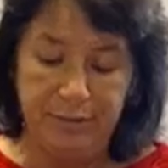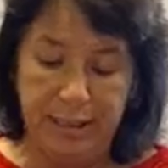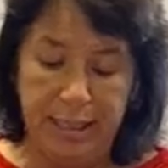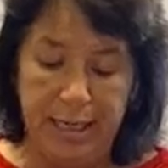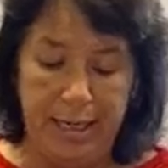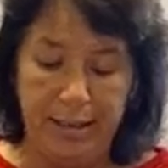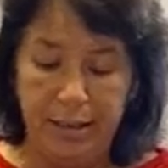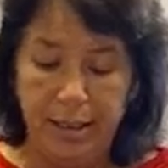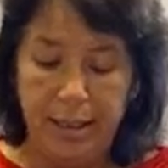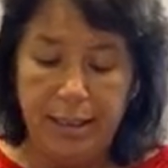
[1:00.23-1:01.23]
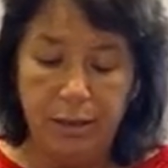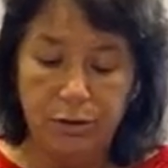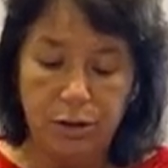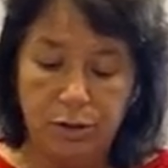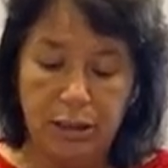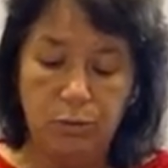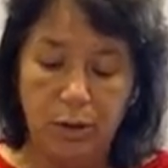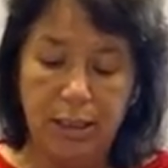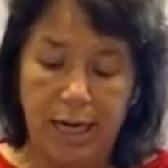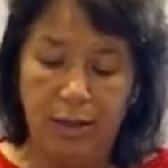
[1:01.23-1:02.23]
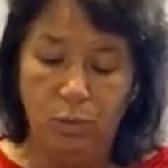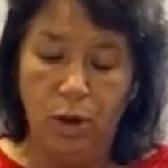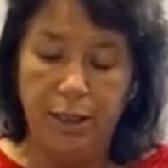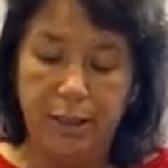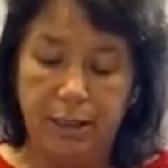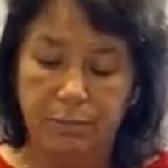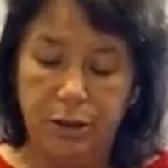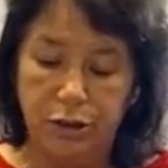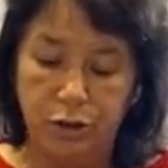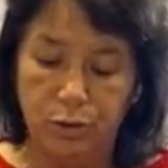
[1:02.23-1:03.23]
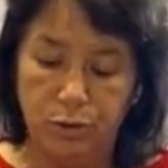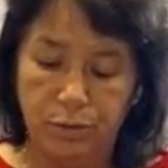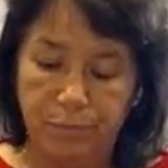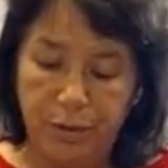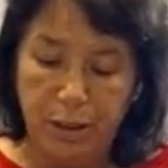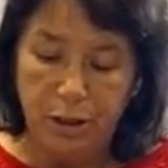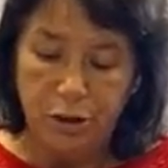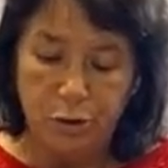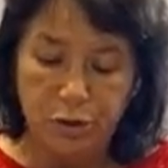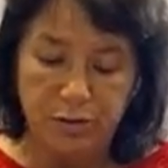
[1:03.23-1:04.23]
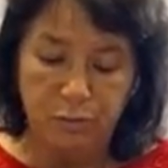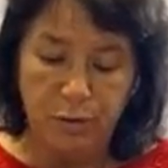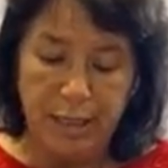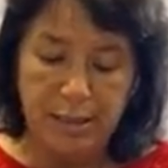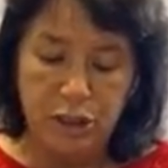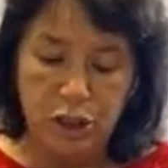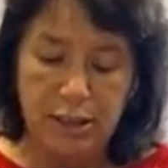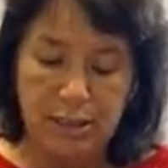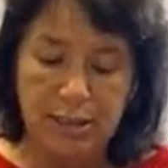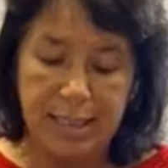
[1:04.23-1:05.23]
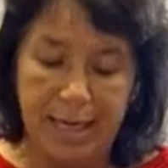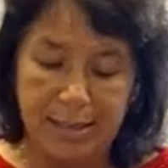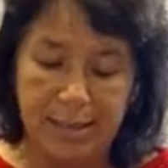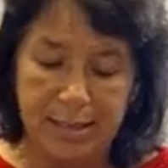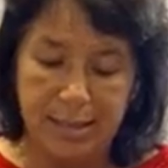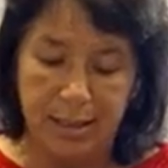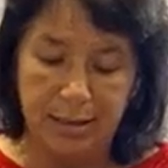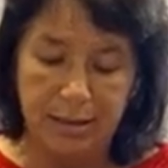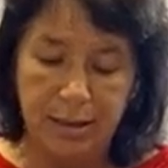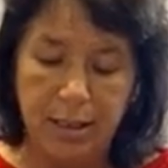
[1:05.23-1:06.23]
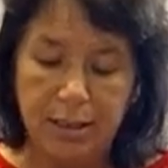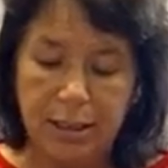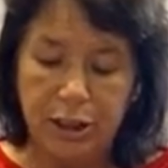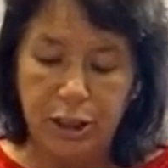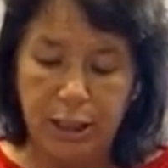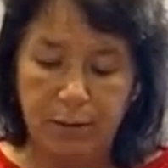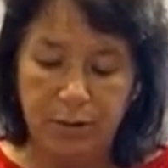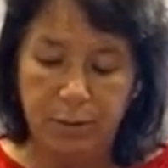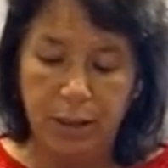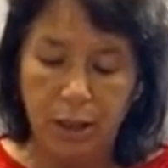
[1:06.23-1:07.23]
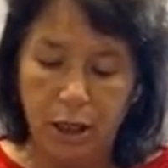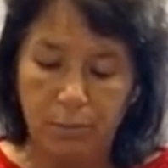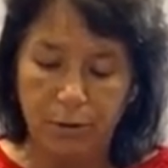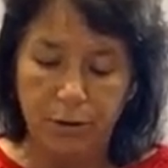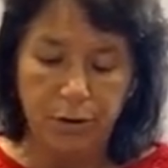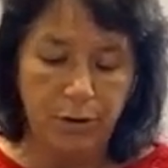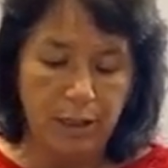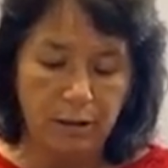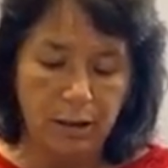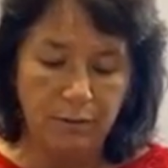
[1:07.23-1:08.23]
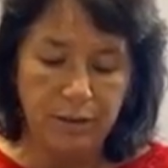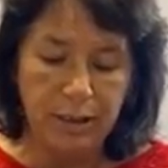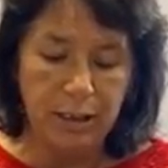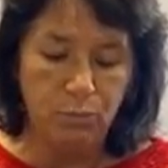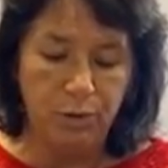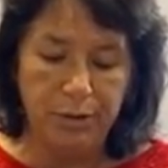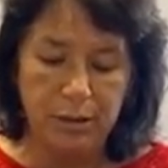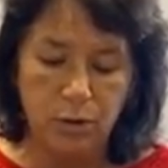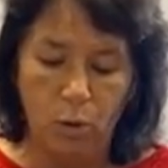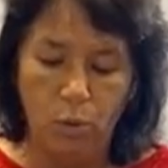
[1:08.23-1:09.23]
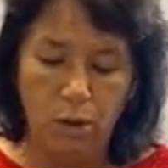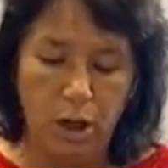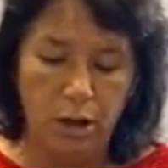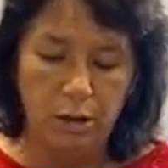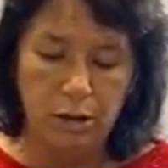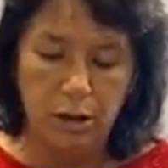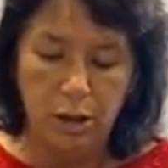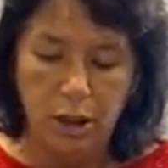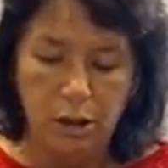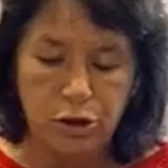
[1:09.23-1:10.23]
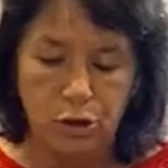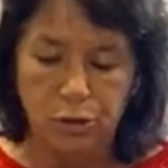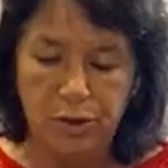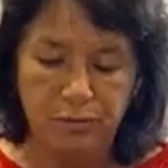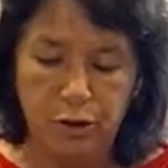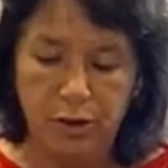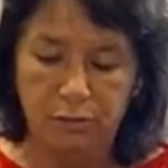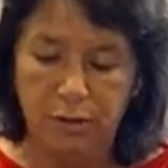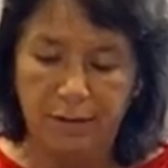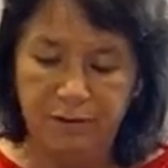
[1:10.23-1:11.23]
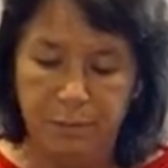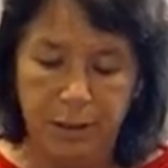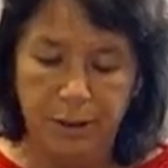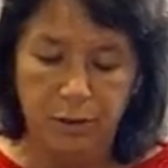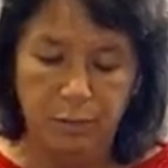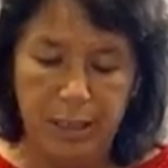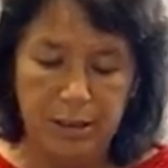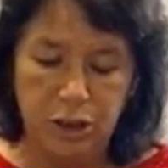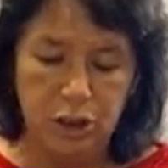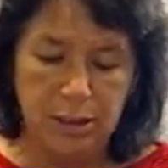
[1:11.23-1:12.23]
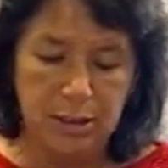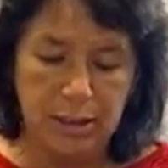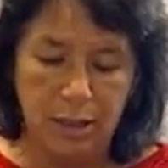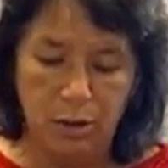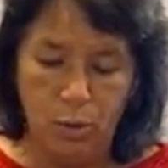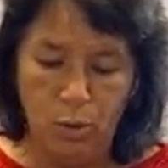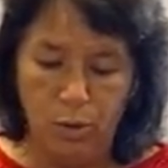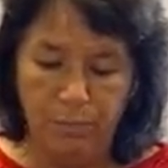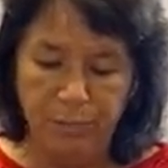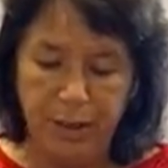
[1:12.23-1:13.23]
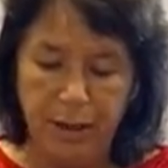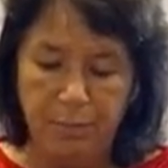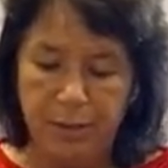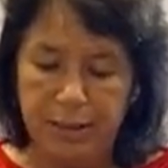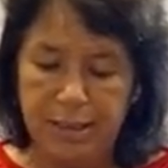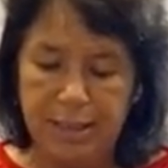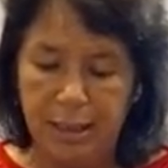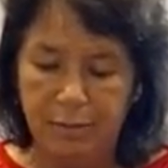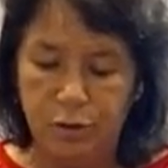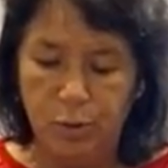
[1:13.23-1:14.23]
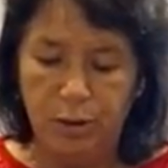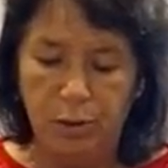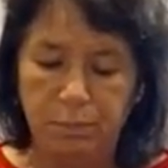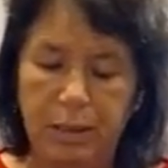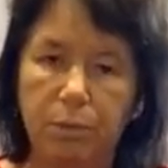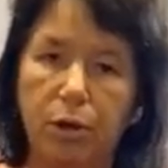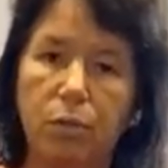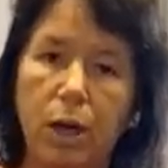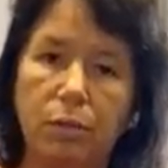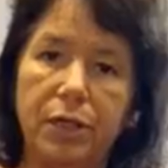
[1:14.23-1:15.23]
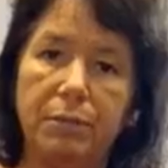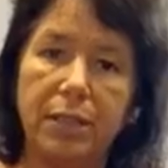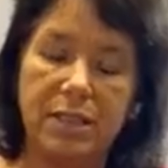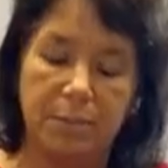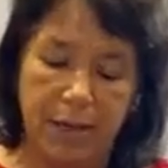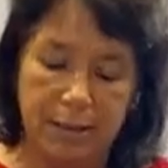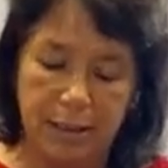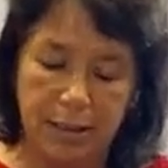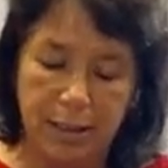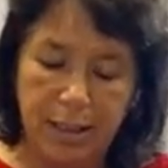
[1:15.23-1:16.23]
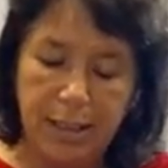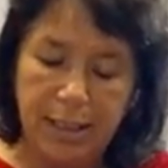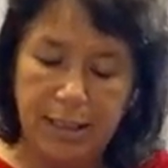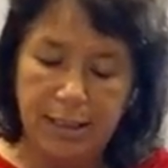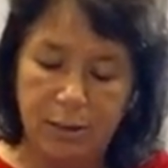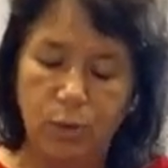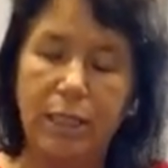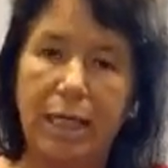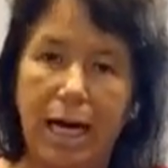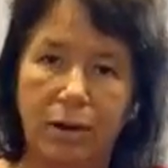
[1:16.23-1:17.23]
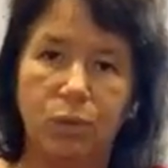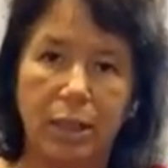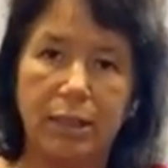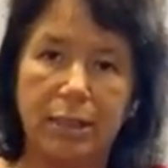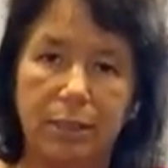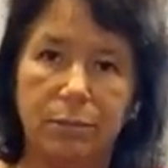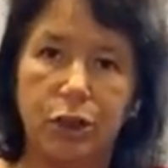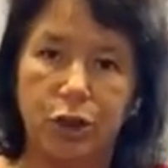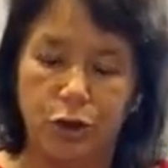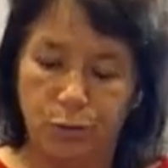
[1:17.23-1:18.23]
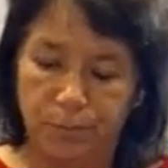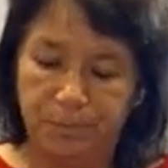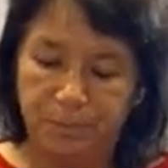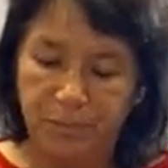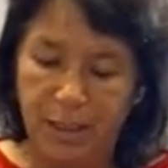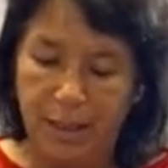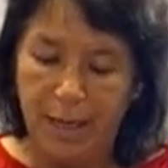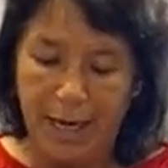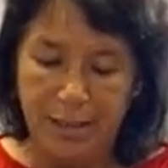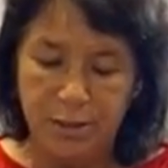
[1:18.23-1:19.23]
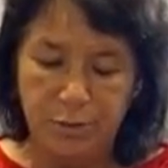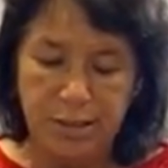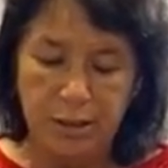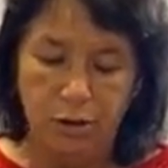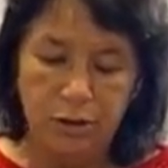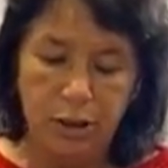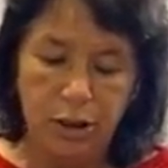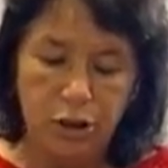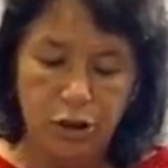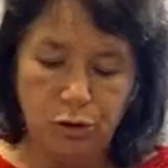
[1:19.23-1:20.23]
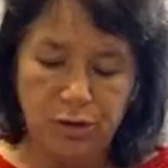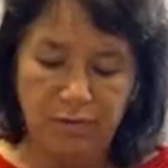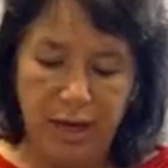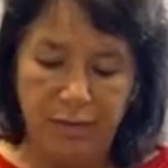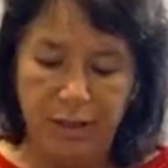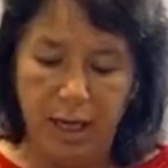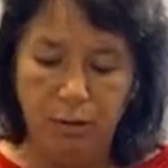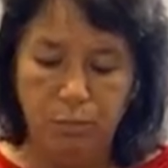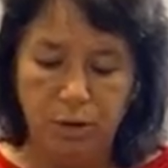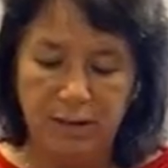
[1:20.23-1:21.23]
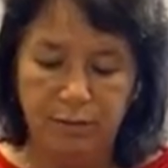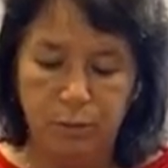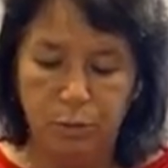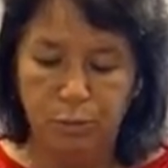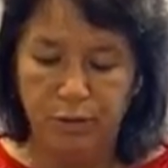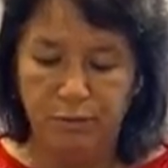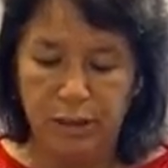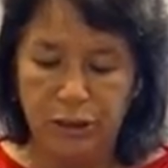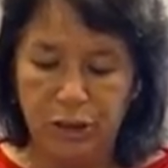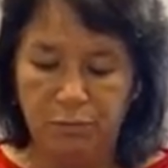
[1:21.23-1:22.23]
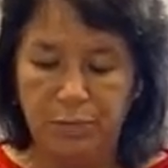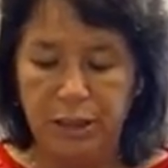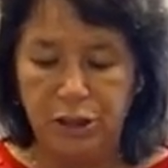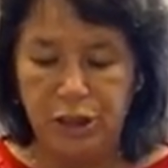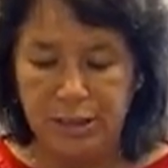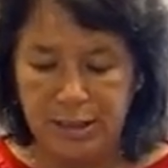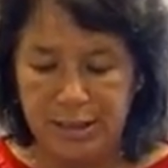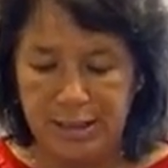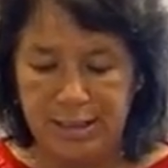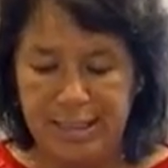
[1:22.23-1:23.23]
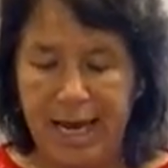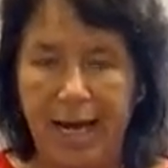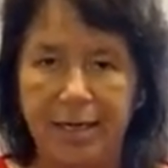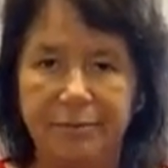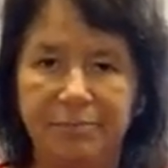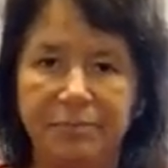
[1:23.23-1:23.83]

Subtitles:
in God, he also did what God wanted him to do. Joseph raised Jesus as his son, teaching him to be a carpenter and loving him with his whole heart. Joseph could have left Mary to raise Jesus on her own, but instead of doing what people around him expected, he did what God wanted him to do. As a result, Joseph had the unbelievable privilege of being Jesus' dad.